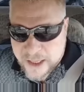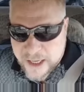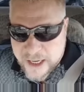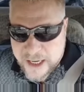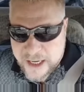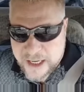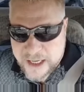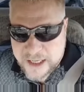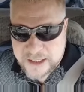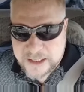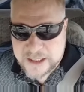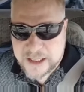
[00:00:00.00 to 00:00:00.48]

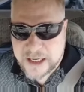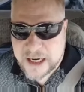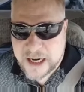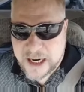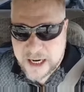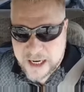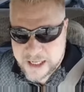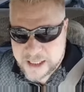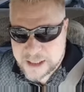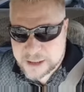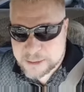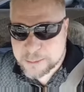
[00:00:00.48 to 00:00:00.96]
and uh,
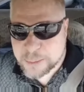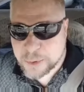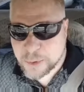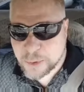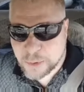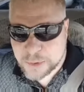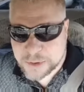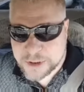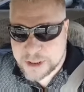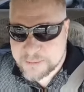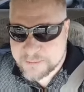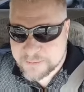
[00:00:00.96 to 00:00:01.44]
I had
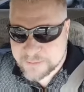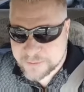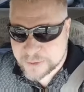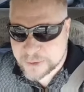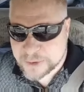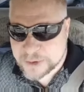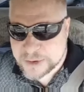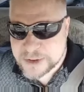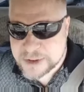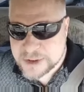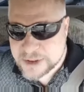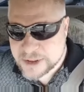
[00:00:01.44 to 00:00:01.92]
pulled up
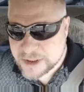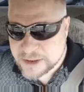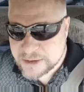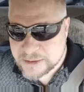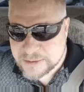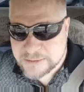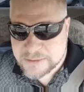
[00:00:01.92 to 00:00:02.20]
first,